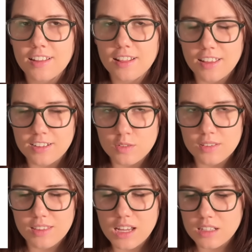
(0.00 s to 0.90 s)
Thanks,
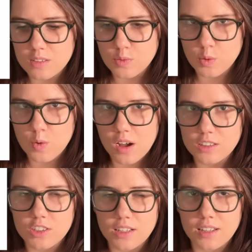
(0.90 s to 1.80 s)
thanks for
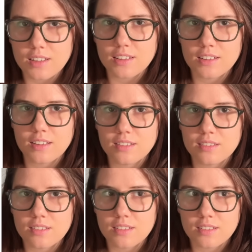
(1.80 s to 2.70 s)
watching.
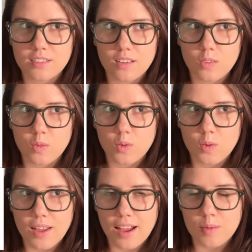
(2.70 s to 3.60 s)

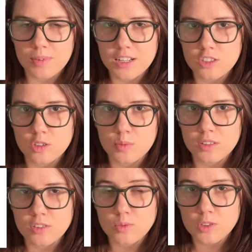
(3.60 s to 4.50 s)
How many
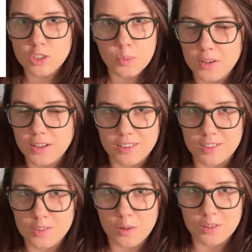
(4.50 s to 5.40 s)
Jupiters would you in
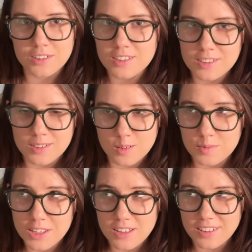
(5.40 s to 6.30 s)
the solar
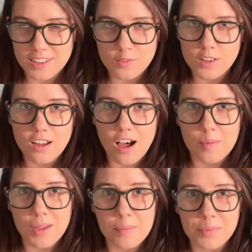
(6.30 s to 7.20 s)
system? Le leave a
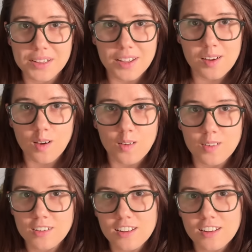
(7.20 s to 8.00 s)
comment below.